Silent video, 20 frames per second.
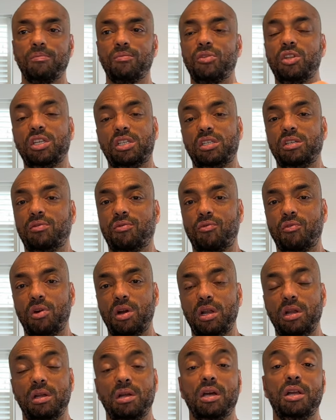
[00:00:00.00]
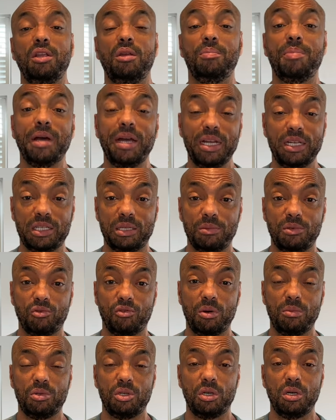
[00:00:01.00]
This is free and you pay a
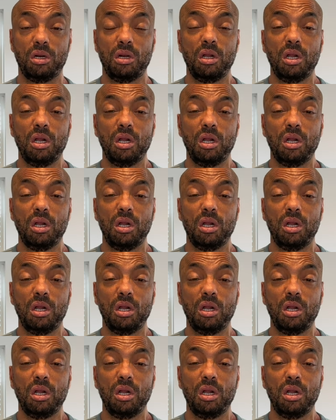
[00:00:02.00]
subscription.